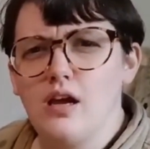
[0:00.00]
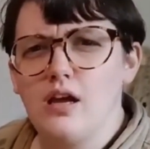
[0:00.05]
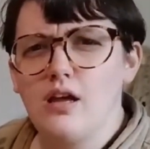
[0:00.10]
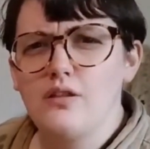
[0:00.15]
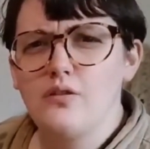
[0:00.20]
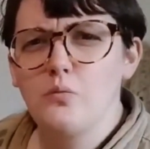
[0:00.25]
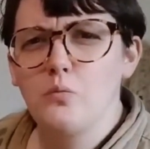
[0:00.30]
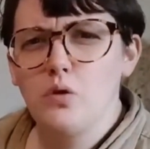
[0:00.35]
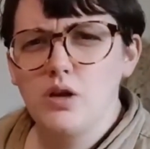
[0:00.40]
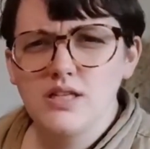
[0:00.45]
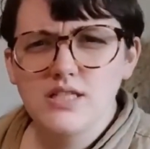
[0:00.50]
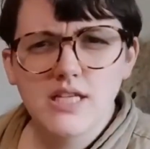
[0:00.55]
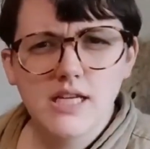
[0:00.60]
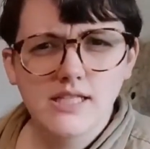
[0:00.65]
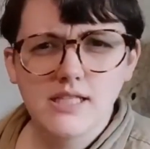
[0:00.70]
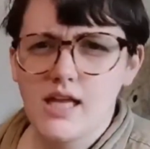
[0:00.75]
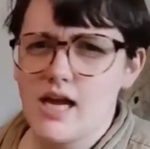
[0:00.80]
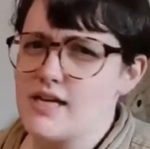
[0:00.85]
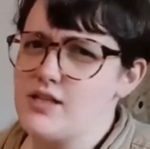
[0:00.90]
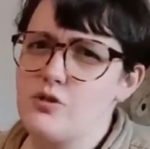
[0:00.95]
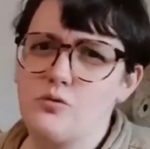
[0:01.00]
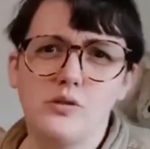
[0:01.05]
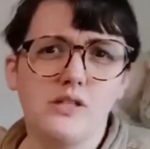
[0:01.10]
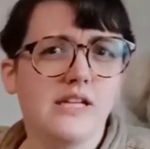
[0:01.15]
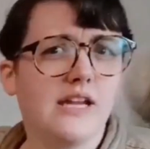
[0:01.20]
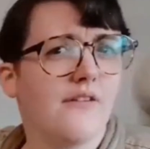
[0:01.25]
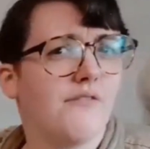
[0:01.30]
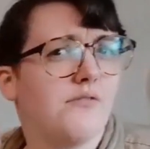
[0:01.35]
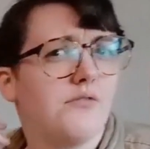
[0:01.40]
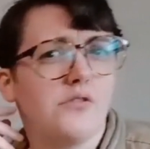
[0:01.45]
The ones online you can
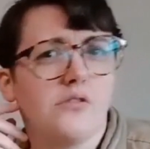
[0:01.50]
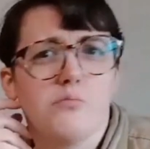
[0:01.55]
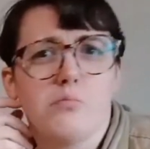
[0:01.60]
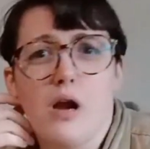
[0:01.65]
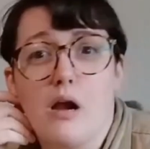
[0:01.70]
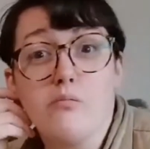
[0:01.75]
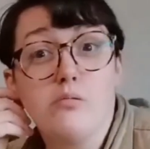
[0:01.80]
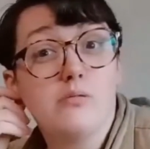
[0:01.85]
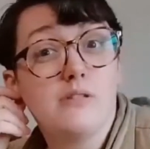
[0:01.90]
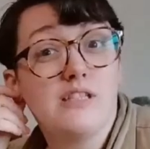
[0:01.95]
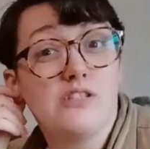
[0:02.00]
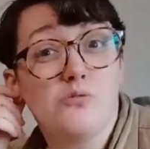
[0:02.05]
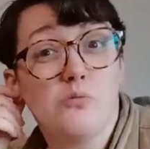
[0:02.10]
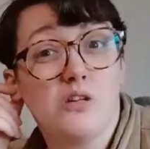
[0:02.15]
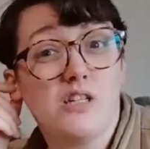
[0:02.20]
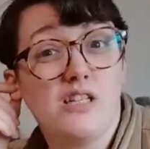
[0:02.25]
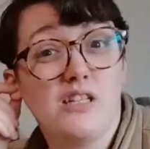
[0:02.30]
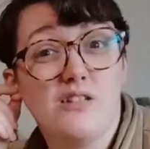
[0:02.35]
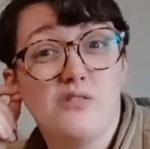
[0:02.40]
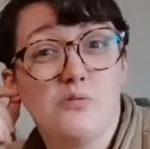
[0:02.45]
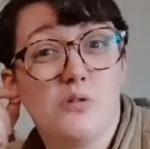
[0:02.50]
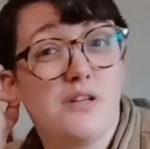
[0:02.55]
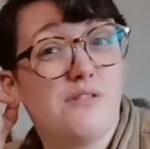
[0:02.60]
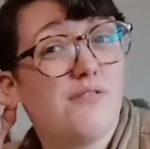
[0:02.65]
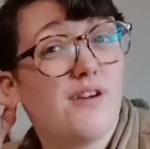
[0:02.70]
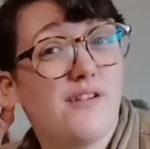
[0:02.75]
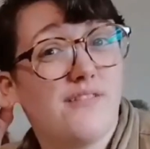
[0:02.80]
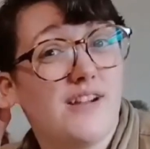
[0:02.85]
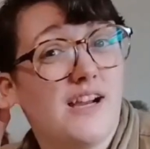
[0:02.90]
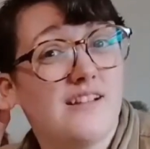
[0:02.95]
get for probably $20,
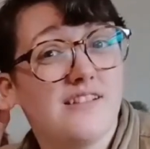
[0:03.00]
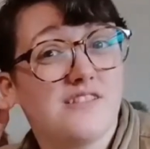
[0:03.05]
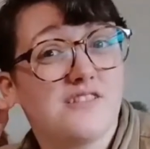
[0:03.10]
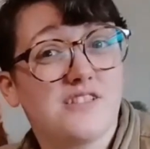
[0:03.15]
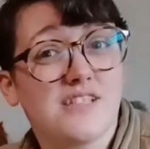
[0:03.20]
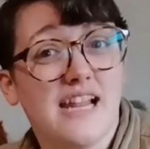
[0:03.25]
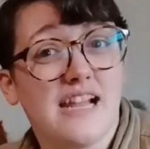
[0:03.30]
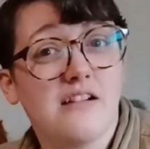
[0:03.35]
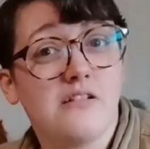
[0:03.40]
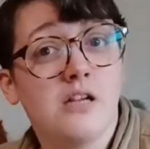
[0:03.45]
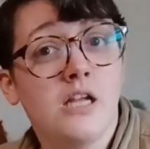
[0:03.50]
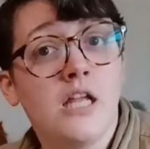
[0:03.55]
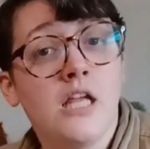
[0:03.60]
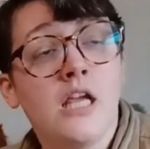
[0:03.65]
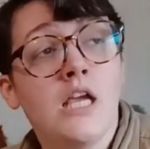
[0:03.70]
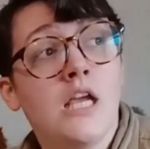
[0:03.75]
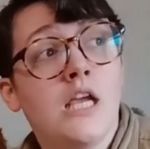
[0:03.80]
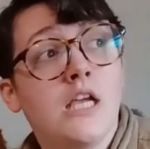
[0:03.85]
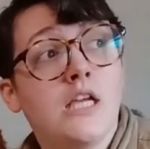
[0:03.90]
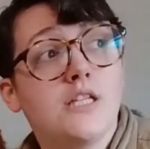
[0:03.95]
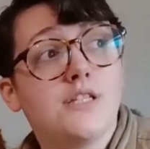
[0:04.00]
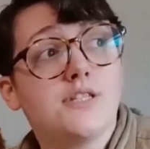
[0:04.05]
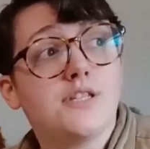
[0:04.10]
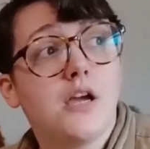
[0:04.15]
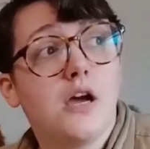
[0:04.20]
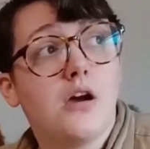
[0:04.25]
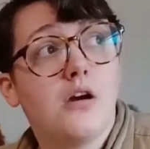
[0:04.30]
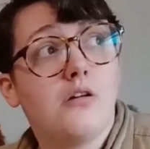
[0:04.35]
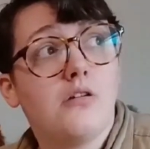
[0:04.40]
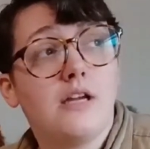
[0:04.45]
$25 now.
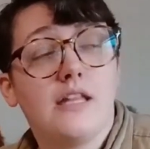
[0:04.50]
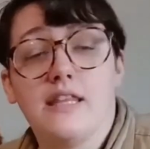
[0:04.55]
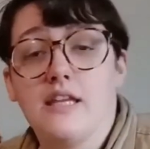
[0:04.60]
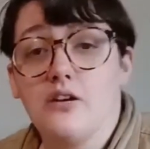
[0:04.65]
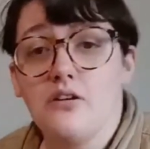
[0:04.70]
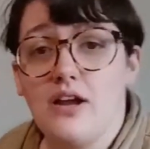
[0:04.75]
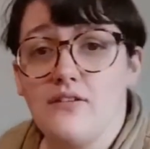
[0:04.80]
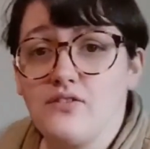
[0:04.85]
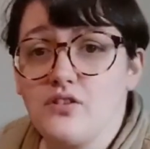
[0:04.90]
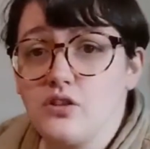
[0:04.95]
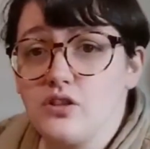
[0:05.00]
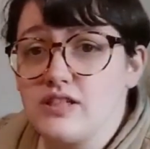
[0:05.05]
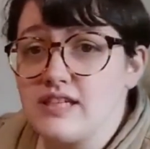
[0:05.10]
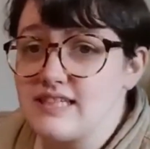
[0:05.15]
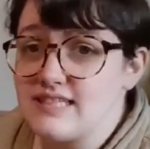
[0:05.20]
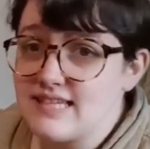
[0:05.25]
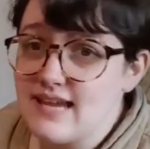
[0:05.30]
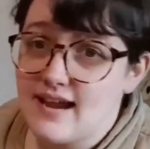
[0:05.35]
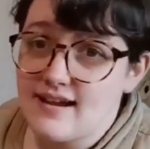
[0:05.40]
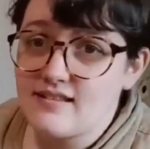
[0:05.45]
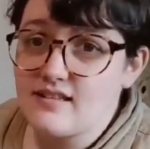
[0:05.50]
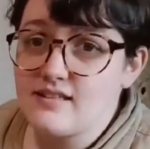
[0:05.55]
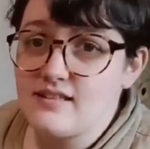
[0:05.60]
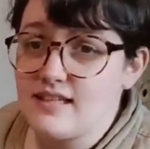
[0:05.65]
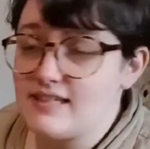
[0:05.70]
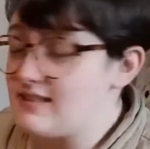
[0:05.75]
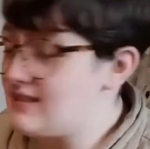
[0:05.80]
So they don't have to look exactly like